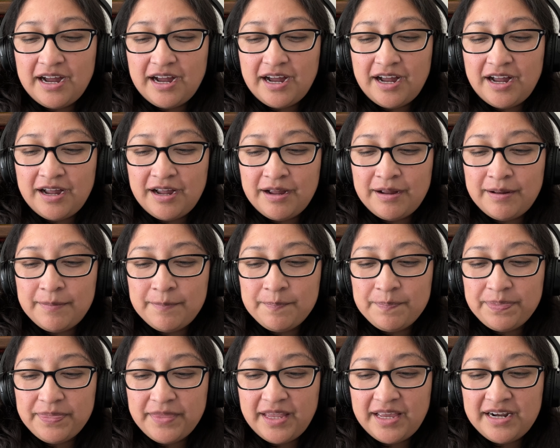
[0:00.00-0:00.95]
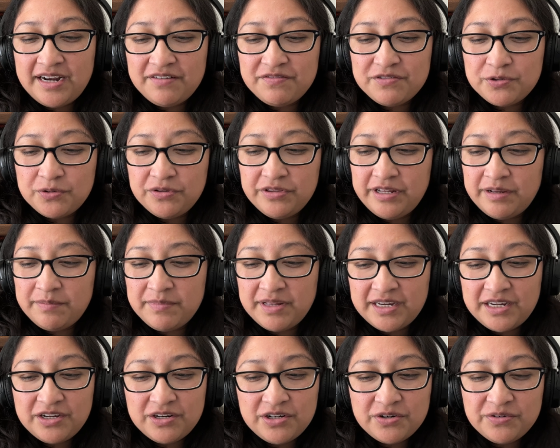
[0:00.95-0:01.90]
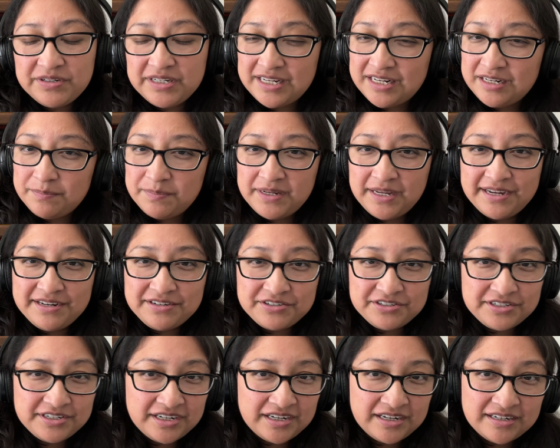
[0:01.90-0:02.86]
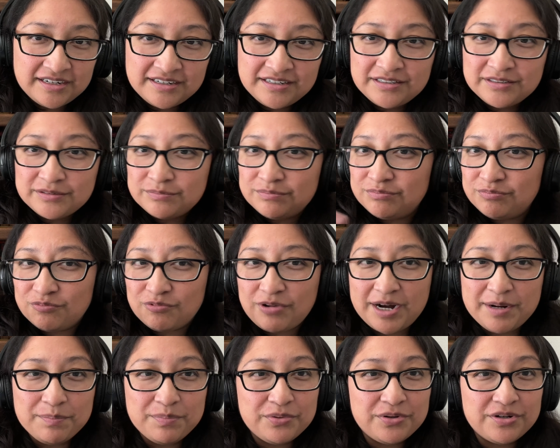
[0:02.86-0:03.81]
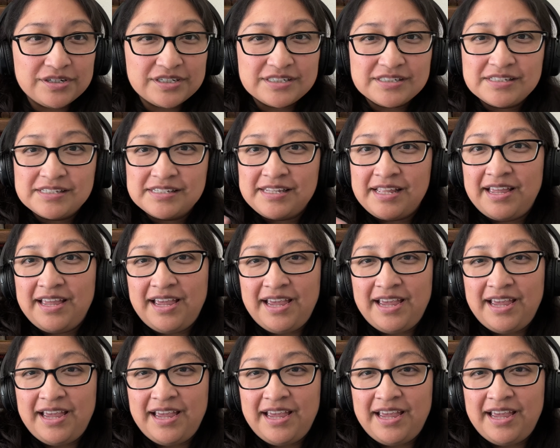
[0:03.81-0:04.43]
And I've told them, like, you don't need a PhD to write books